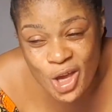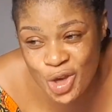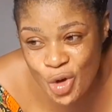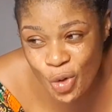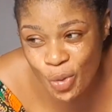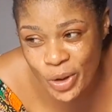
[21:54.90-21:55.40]

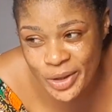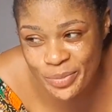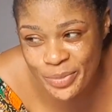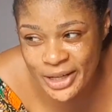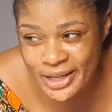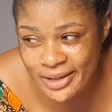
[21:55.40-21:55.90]
you
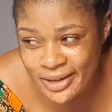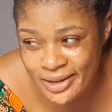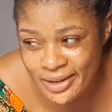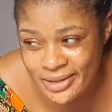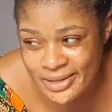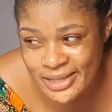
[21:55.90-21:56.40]
would
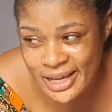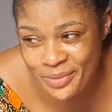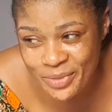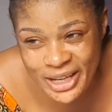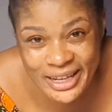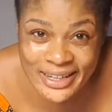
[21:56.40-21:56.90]
be
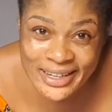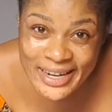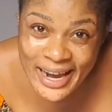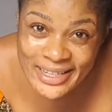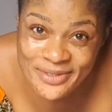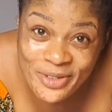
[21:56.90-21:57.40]
seeing me in the
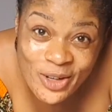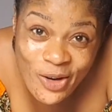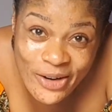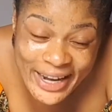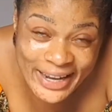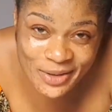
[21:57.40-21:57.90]
next
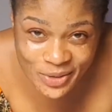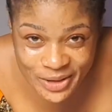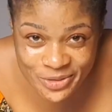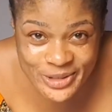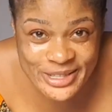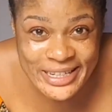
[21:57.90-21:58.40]
vlog. Anyway,
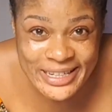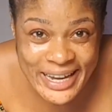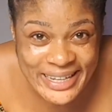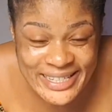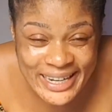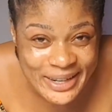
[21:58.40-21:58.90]
if you see the
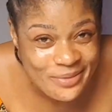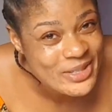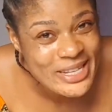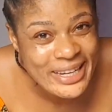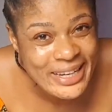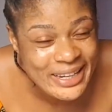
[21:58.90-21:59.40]
next
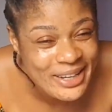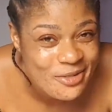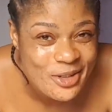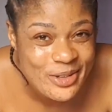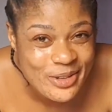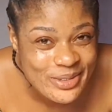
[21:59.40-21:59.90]
clip, take it.
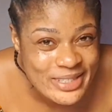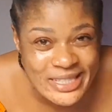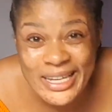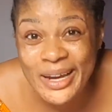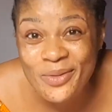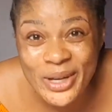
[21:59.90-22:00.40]
If you don't,
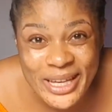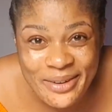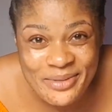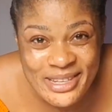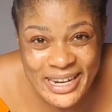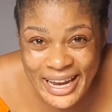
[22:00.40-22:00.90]
then we
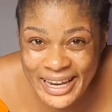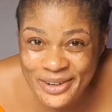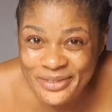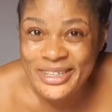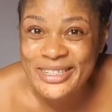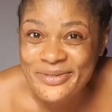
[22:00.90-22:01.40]
came to the end
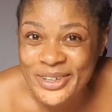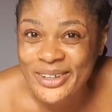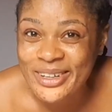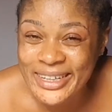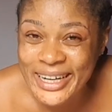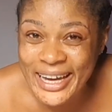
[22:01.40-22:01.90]
of this
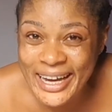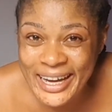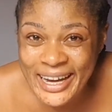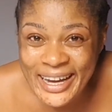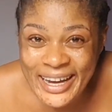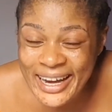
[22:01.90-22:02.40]
vlog. Okay,